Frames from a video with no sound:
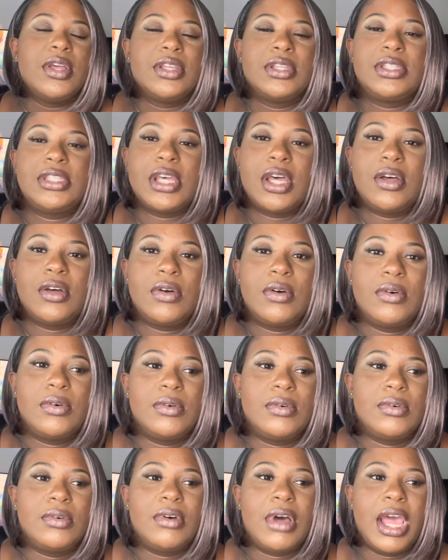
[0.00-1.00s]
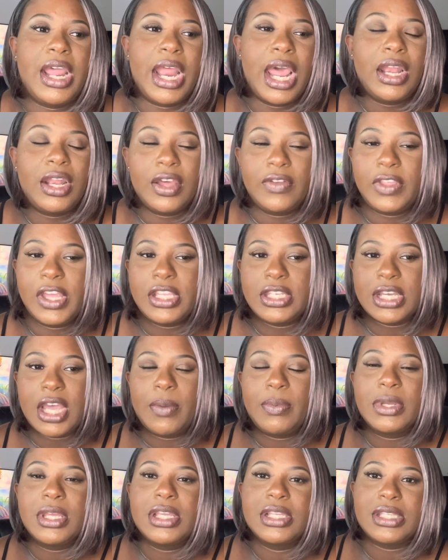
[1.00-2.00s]
So, and I love that
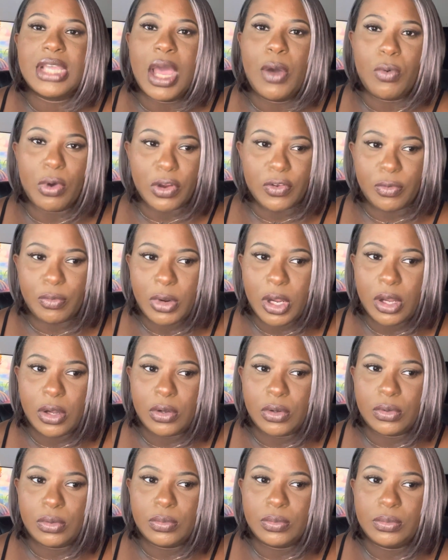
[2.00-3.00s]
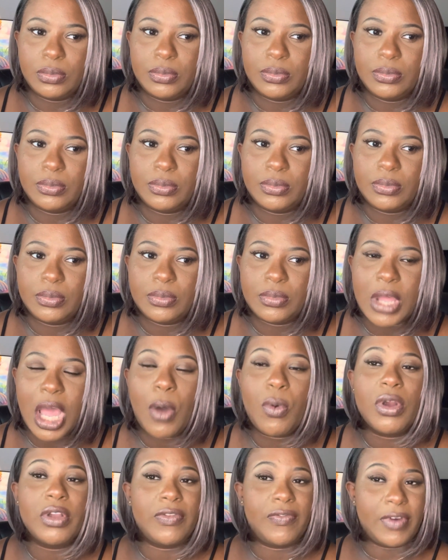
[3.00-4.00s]
job because I worked from home.
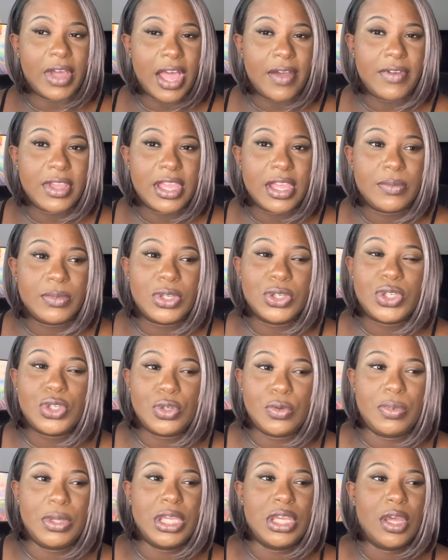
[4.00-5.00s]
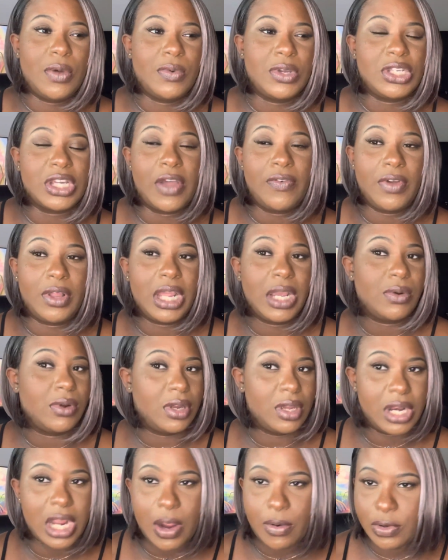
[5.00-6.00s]
I worked 5 a.m. to 2 p.m., which I felt like were
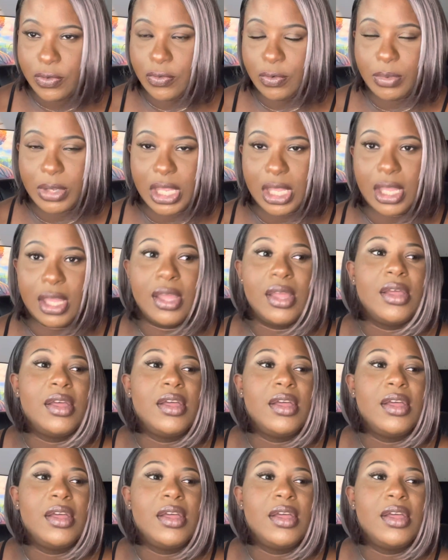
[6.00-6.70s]
good hours for me,